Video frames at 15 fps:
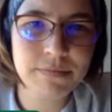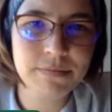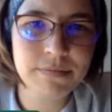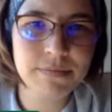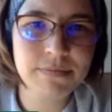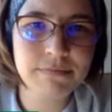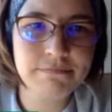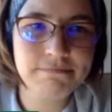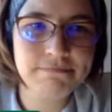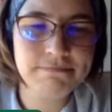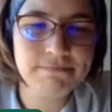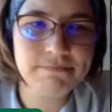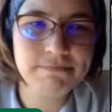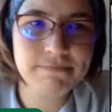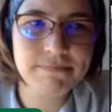
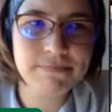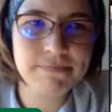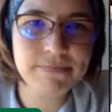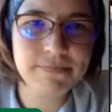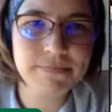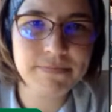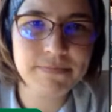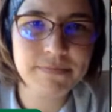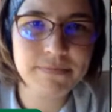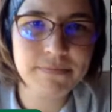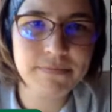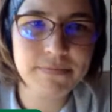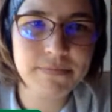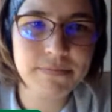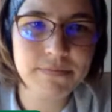
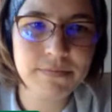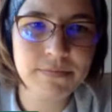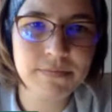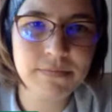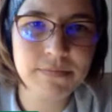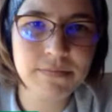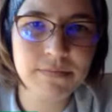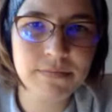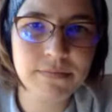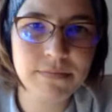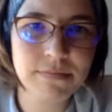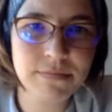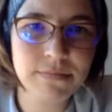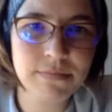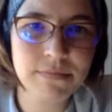
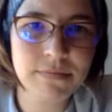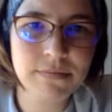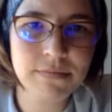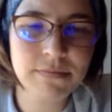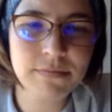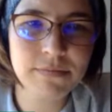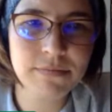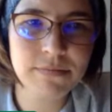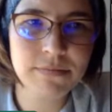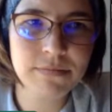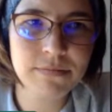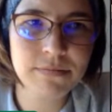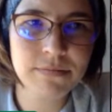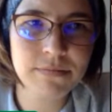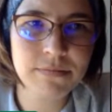
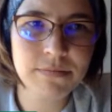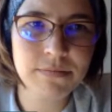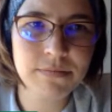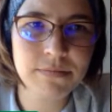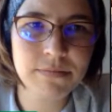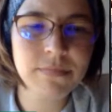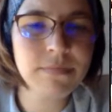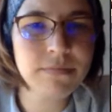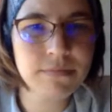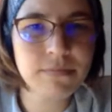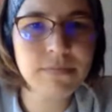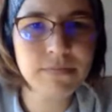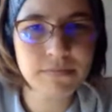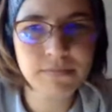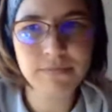
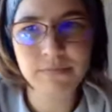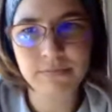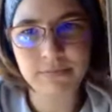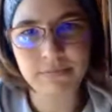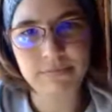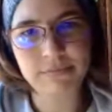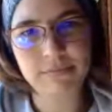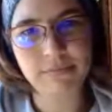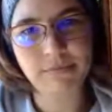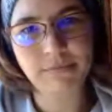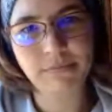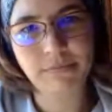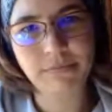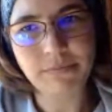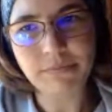
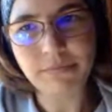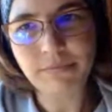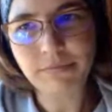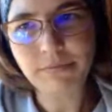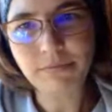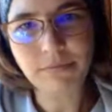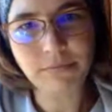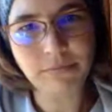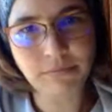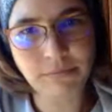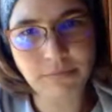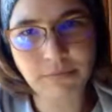[no speech]